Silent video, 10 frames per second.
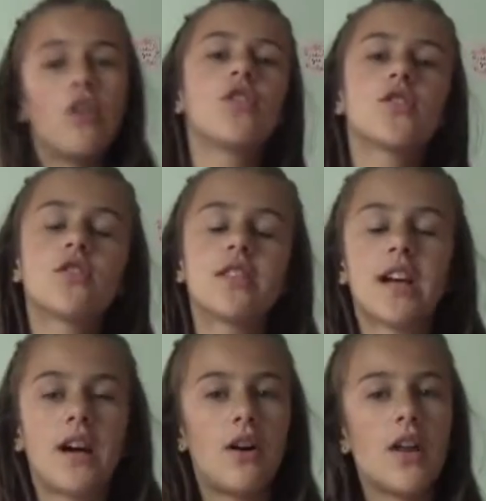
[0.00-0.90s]
Also
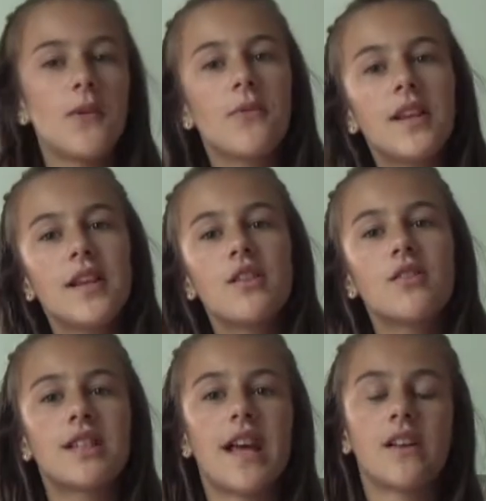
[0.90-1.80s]
check out other
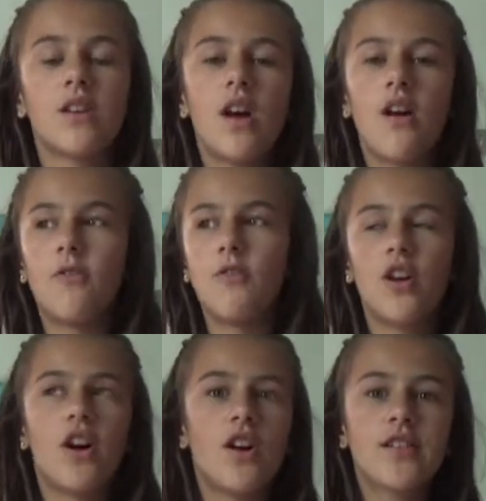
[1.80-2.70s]
videos like
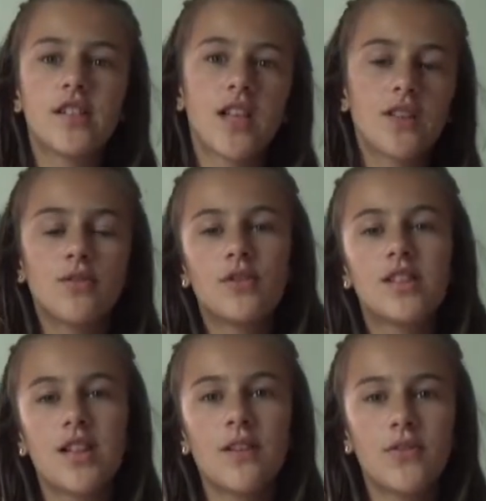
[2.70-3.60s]
vlogs and other cool
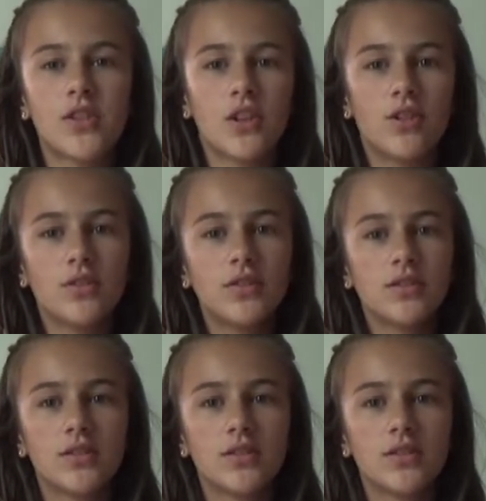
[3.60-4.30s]
stuff, so